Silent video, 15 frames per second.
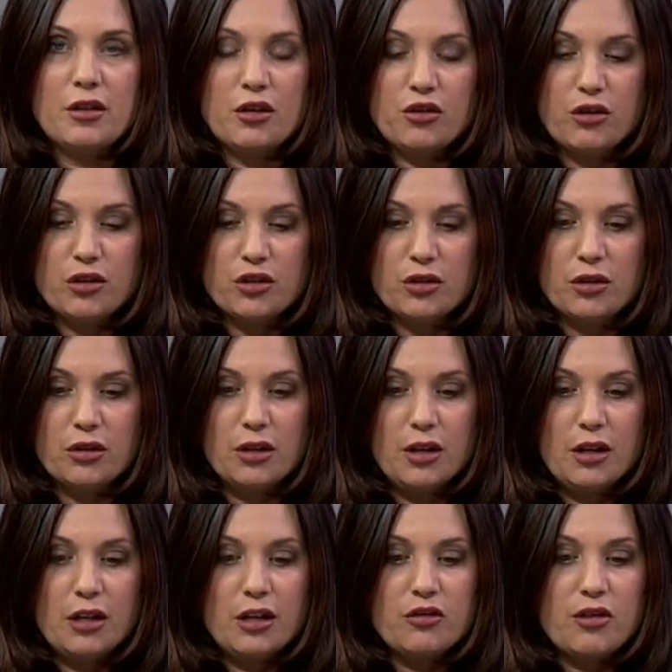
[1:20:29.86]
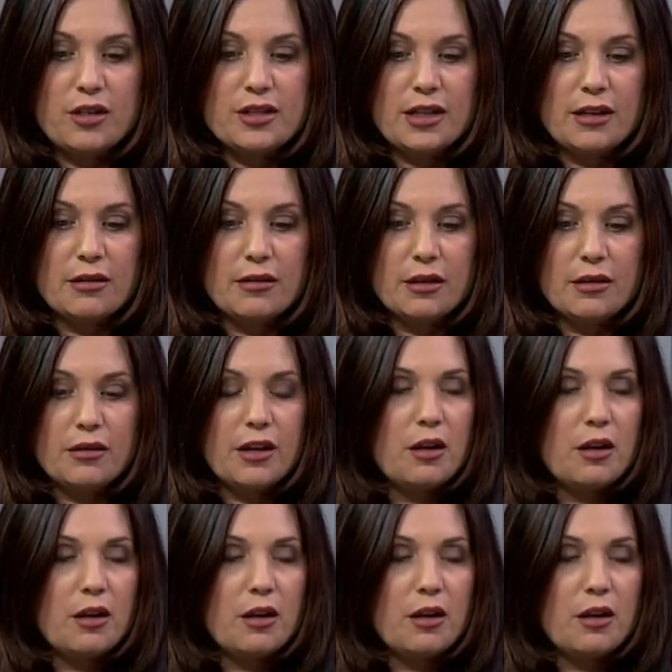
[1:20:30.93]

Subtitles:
the nutritional, addressing the